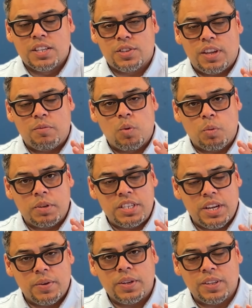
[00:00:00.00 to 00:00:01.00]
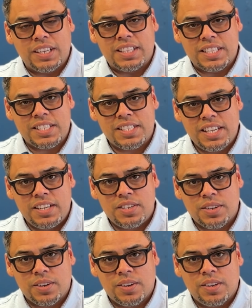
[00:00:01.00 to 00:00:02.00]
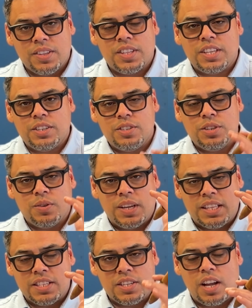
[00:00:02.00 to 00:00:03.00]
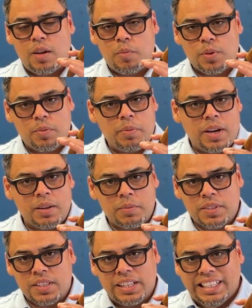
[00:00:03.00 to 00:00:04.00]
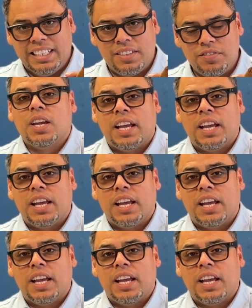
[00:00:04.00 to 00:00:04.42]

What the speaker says: So you have more material in the center than you do at the top or the bottom of the leaf.